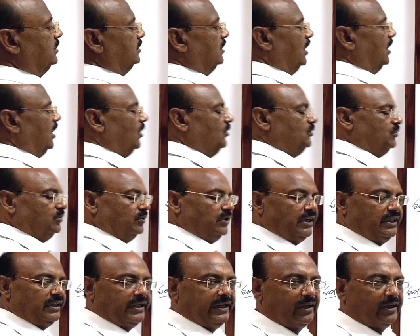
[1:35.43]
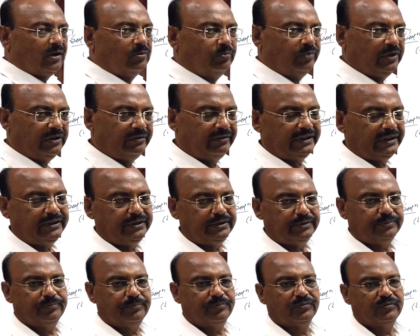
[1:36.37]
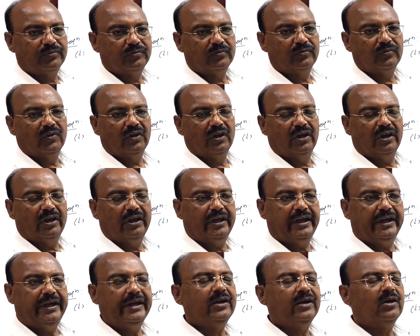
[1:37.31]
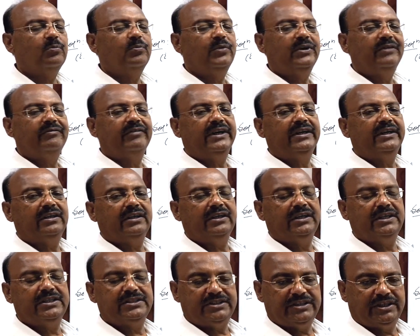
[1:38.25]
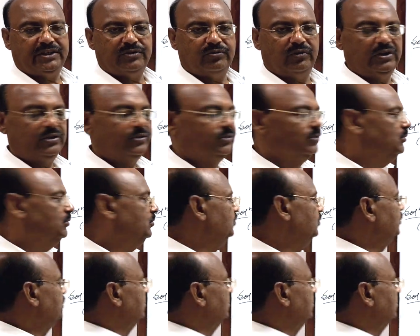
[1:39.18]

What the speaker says: How to get A complement? A complement is equal to